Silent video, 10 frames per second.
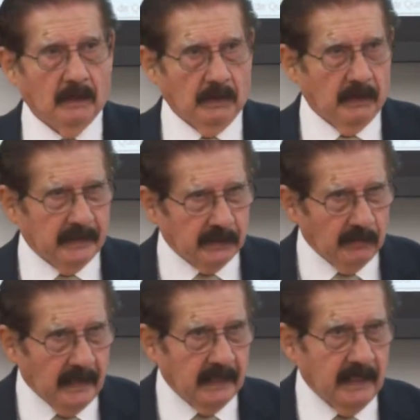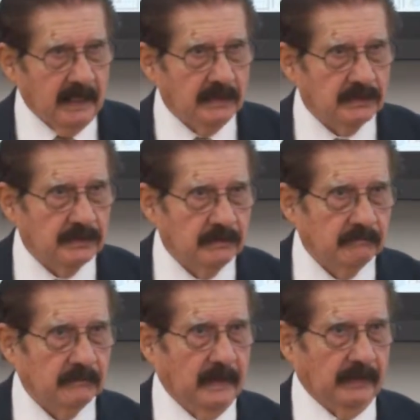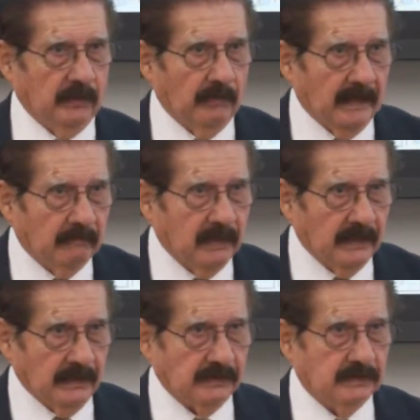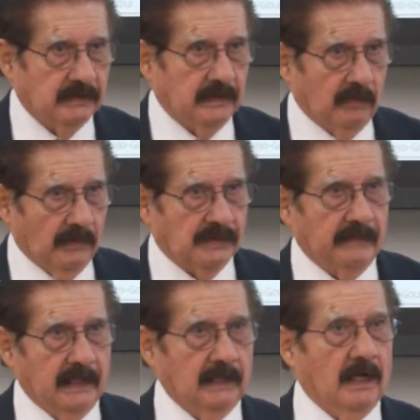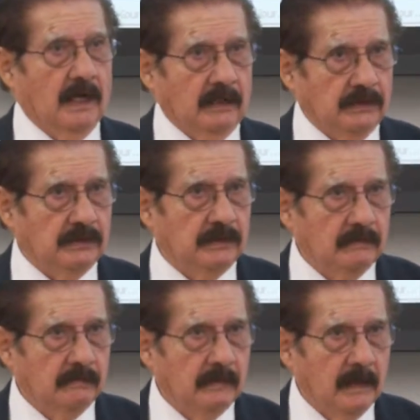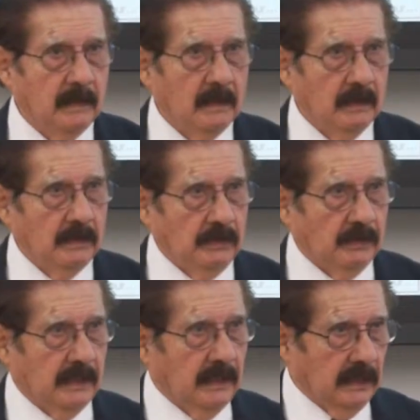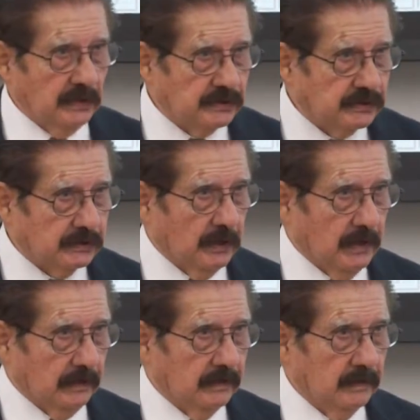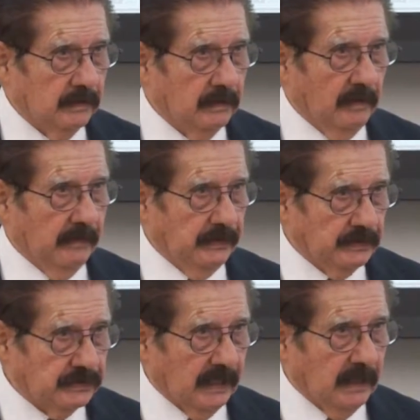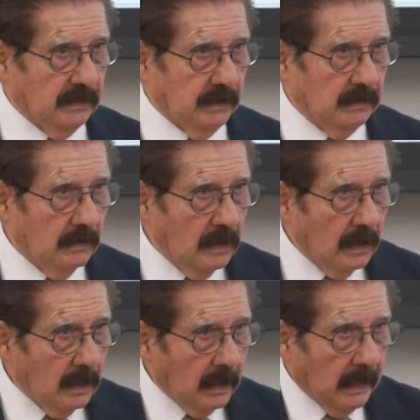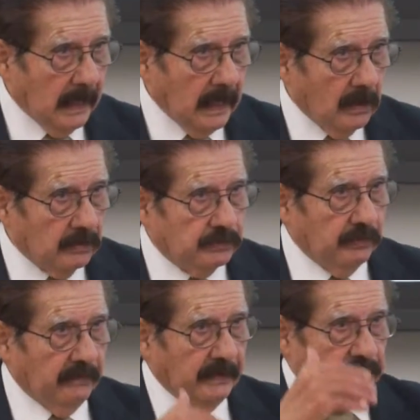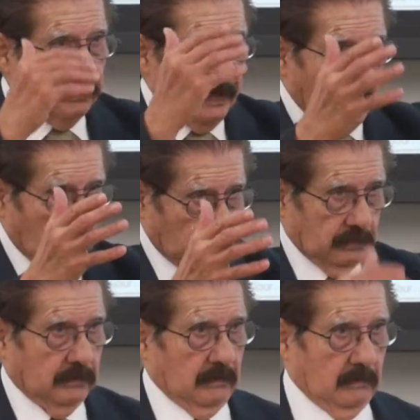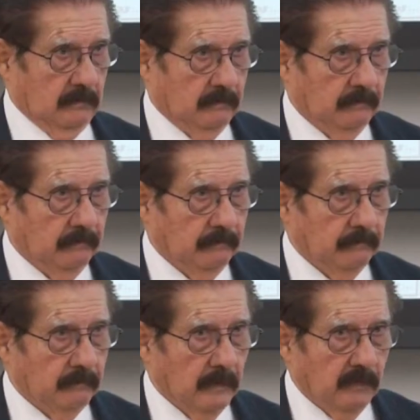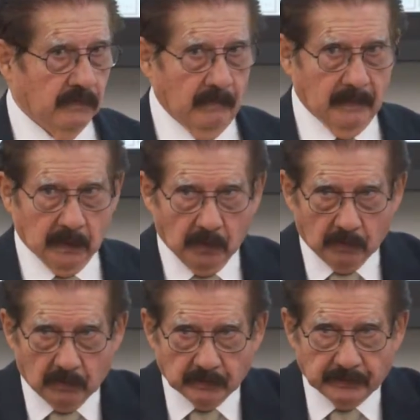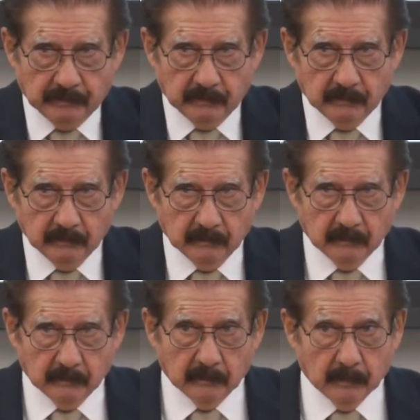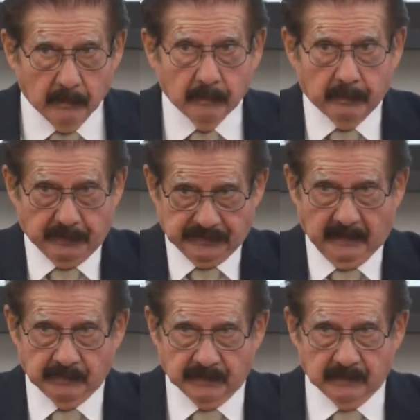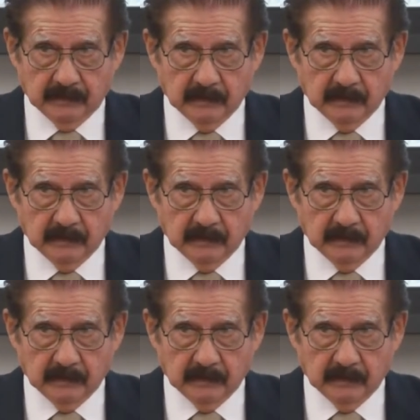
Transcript: You're at the right age, at the right place at West Valley College. You're getting a start of understanding how to venture out from a local perception.